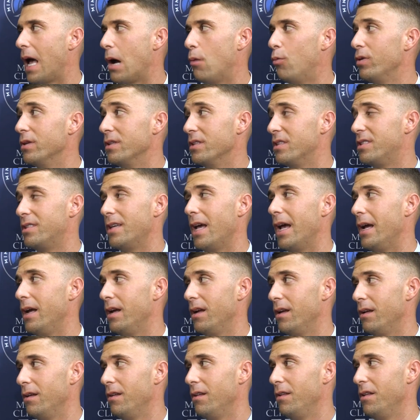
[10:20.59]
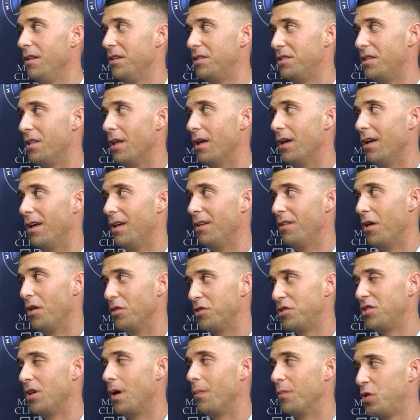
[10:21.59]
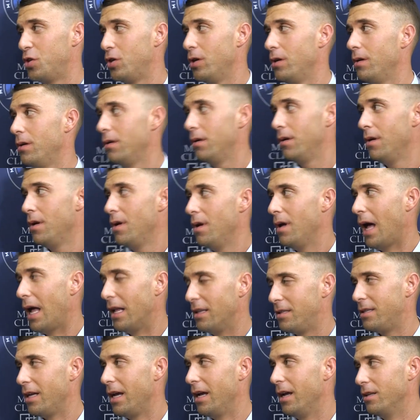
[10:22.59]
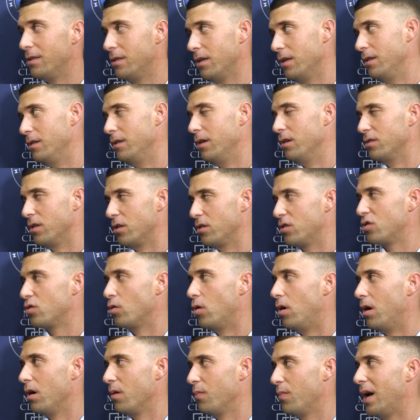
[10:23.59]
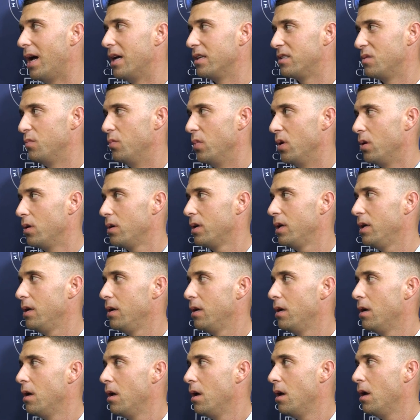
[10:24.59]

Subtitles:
I wouldn't say it's the assumption. I'd say there's a strong possibility.